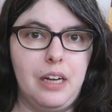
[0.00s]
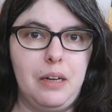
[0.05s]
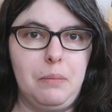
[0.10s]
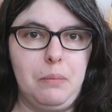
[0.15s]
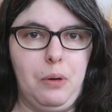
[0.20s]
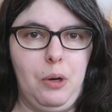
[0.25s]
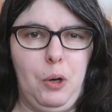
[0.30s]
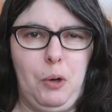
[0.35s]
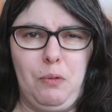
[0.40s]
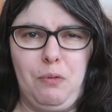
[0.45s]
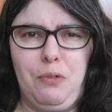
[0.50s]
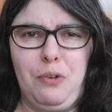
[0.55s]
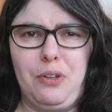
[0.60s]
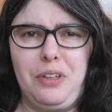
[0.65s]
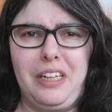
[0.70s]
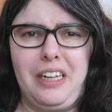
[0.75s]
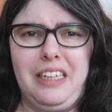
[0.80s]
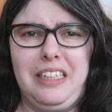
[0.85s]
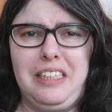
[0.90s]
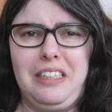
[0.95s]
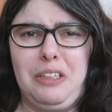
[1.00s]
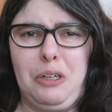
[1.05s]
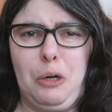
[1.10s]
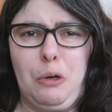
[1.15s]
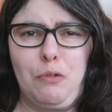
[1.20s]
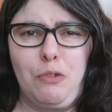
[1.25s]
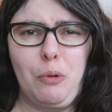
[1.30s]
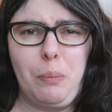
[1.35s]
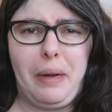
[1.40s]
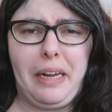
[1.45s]
I'm hopeful that I didn't
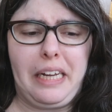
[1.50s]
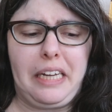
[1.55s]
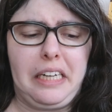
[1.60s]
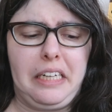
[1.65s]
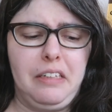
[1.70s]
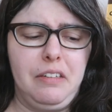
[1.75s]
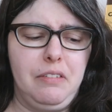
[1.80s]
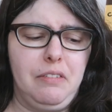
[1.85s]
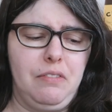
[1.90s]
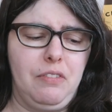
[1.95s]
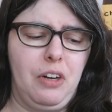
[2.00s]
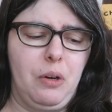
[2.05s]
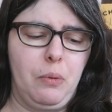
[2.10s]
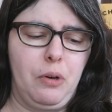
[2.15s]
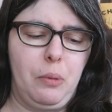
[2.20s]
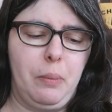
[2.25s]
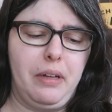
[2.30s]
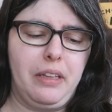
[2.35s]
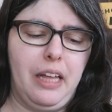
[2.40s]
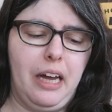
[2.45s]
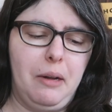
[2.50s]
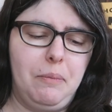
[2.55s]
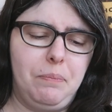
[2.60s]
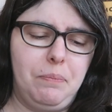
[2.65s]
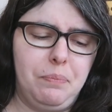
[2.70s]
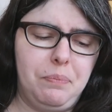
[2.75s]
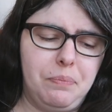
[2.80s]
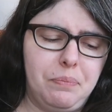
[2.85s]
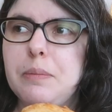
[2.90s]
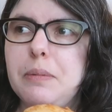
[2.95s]
overbake it. Very worried about that.
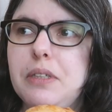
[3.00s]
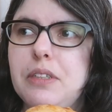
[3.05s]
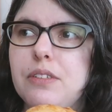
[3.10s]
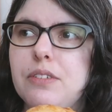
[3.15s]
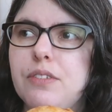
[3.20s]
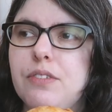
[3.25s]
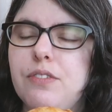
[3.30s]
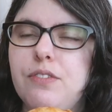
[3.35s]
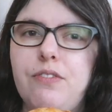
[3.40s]
It smells